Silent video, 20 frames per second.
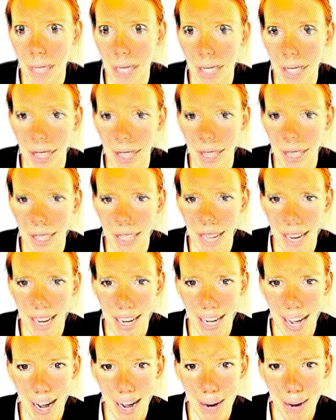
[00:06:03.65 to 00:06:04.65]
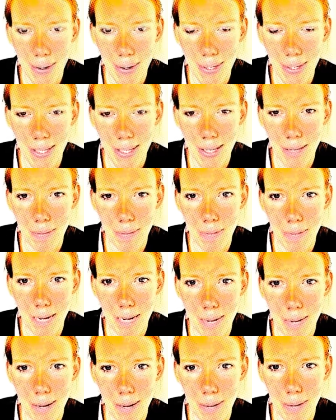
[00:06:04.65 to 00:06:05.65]
It's insane how many
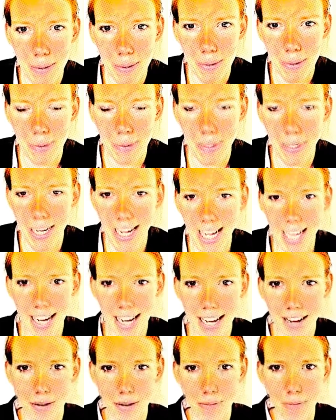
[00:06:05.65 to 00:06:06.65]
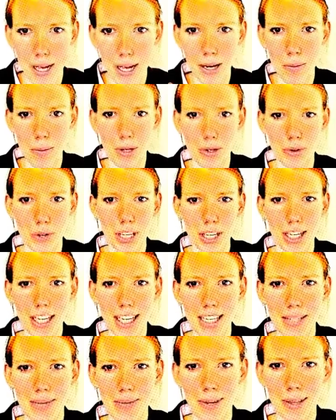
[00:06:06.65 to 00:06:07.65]
people have a pillow between their
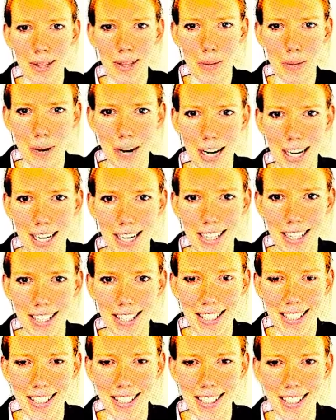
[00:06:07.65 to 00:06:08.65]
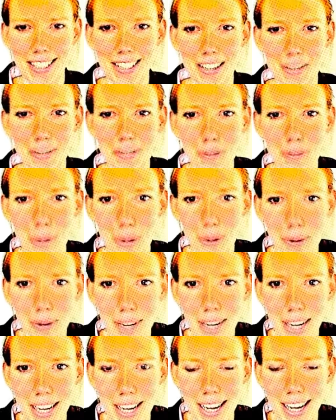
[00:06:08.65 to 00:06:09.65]
knees when they're pregnant because it's comfortable.
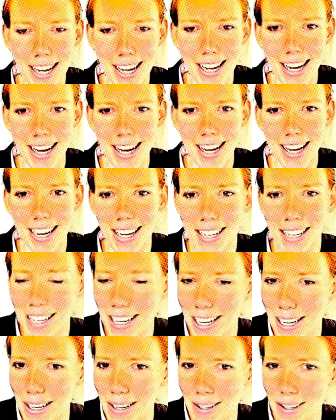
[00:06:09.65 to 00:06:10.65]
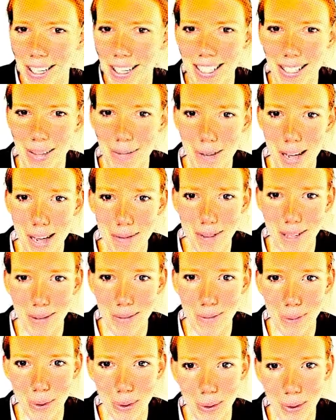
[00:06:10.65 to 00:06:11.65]
And as soon as the baby's
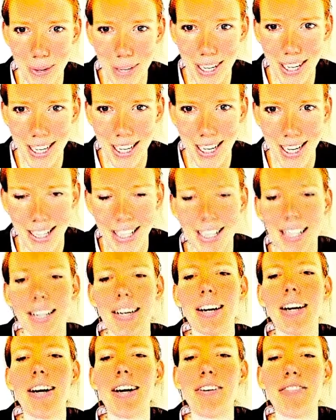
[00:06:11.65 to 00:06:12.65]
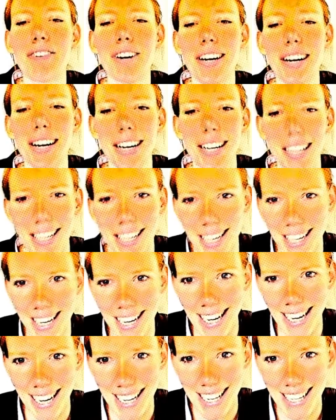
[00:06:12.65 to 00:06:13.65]
born, like, oh, finally,
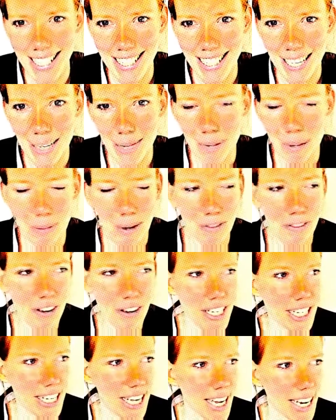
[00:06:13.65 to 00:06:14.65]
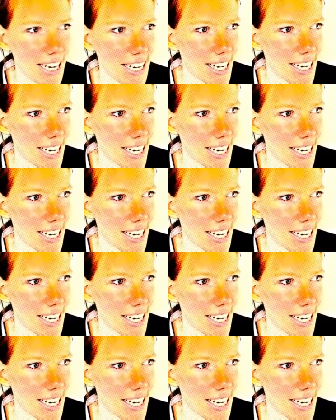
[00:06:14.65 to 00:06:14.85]
I can sleep on my front again.